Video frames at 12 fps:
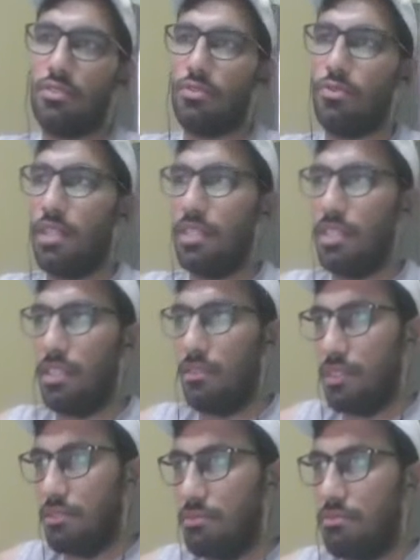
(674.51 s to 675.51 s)
So what they have
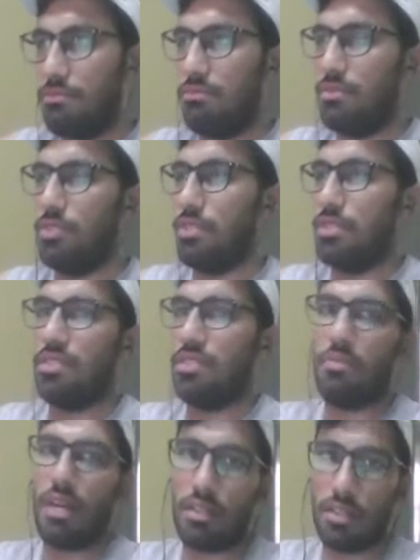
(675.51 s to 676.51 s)
done, using
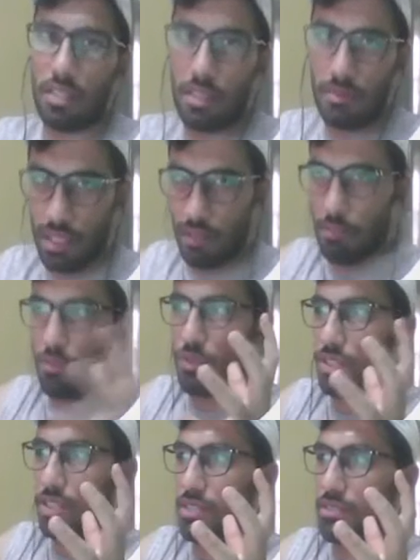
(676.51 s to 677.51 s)
some algorithm, they have
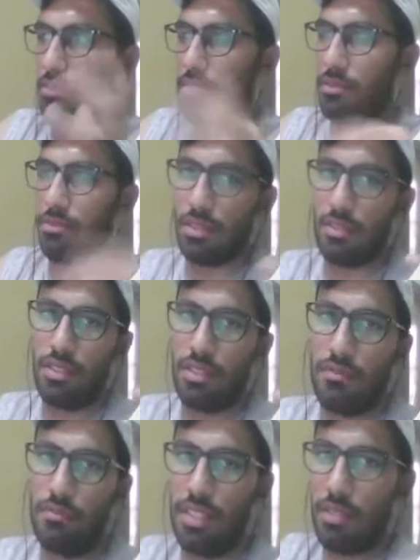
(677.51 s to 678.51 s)
pushed it, means they
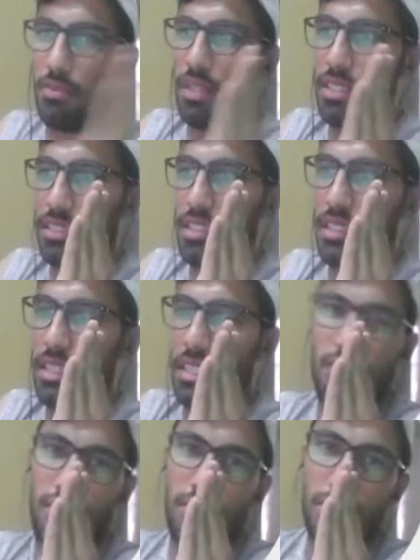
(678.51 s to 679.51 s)
have minimized that
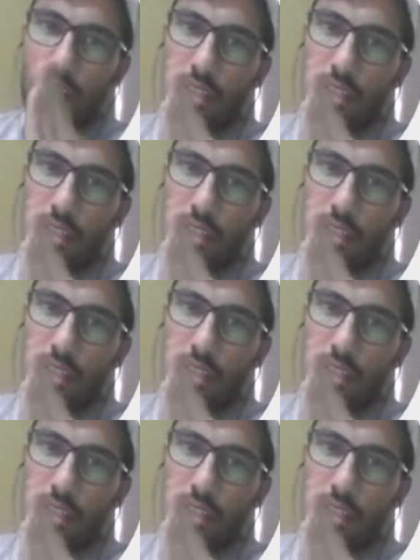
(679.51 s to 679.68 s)
range.